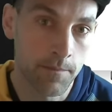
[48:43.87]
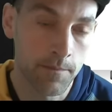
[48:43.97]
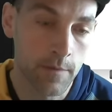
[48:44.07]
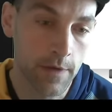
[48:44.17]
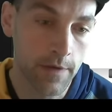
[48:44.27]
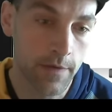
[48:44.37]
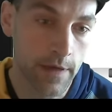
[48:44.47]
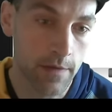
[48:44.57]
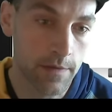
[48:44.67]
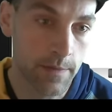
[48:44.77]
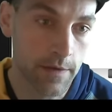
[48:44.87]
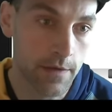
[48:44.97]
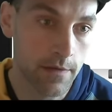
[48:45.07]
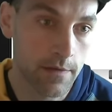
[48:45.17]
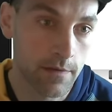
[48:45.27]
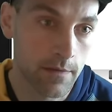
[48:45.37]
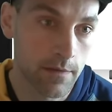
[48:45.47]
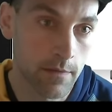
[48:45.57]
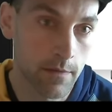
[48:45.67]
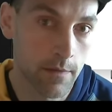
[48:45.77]
Looking for a counterspell here.
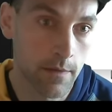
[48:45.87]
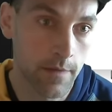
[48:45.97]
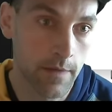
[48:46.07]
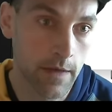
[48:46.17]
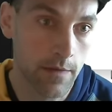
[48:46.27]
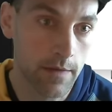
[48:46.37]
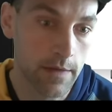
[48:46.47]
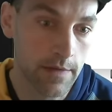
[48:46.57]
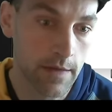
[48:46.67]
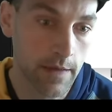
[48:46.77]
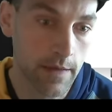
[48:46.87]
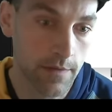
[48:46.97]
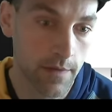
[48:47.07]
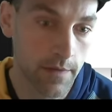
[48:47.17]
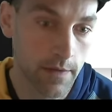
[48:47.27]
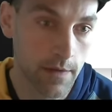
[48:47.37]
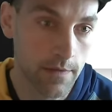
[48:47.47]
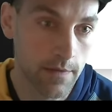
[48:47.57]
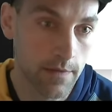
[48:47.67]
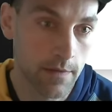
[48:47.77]
They counter this, then I can draw three cards.